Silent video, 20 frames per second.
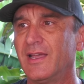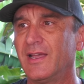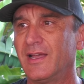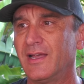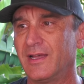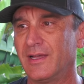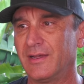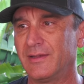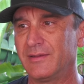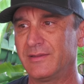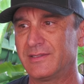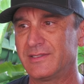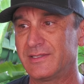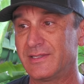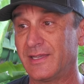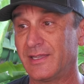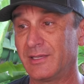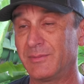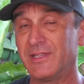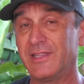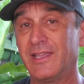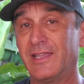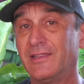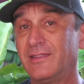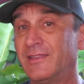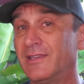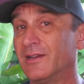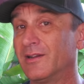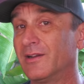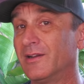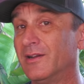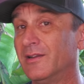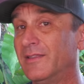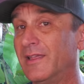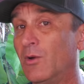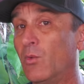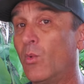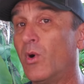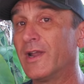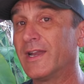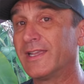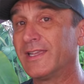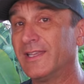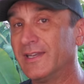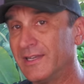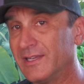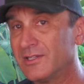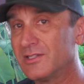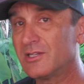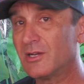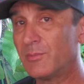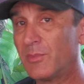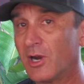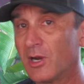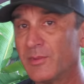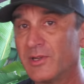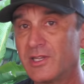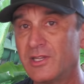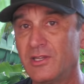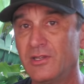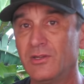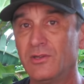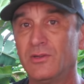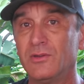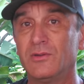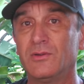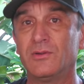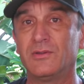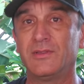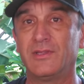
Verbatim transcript: uh, telling me they, they want to get into barbecue.